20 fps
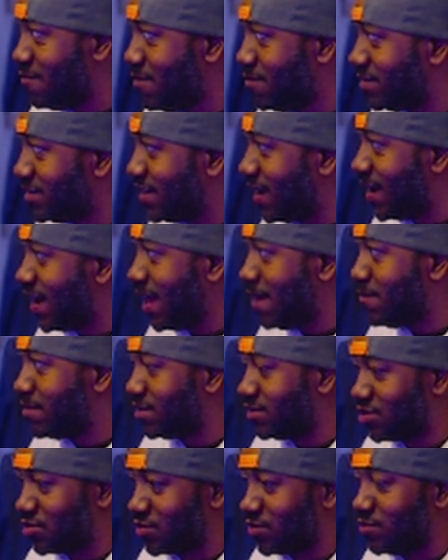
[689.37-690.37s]
with dynamic
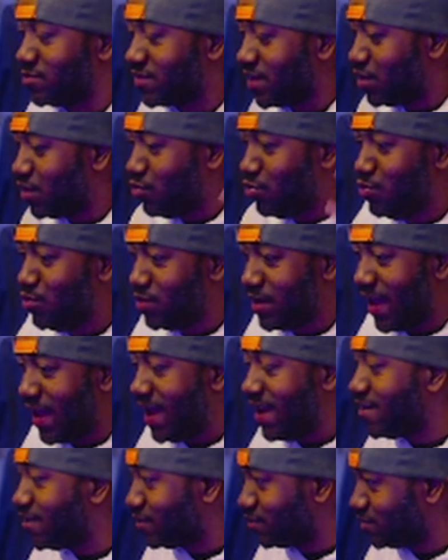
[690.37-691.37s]
controls. Like, who
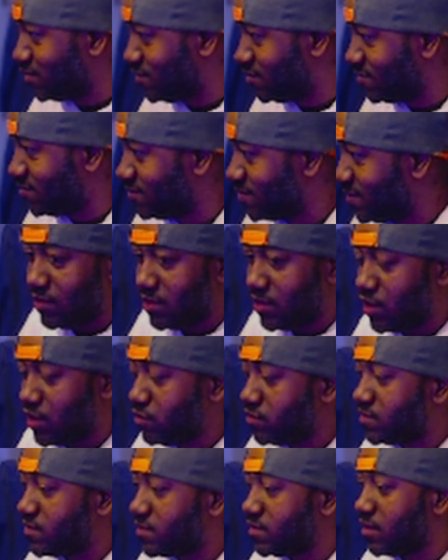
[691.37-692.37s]
cares?
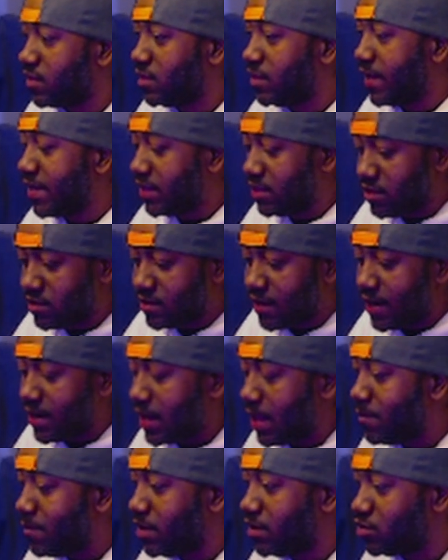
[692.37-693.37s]
There's like, the
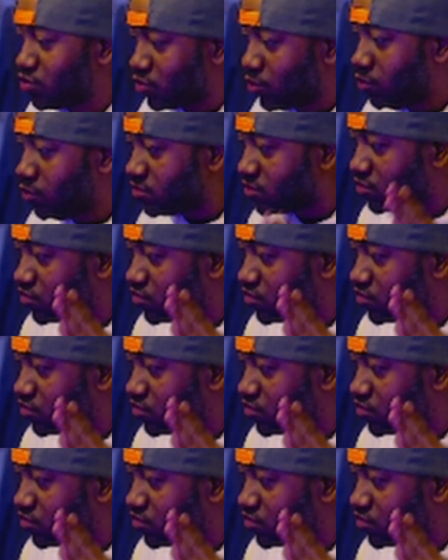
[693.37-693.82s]
dynamic controls are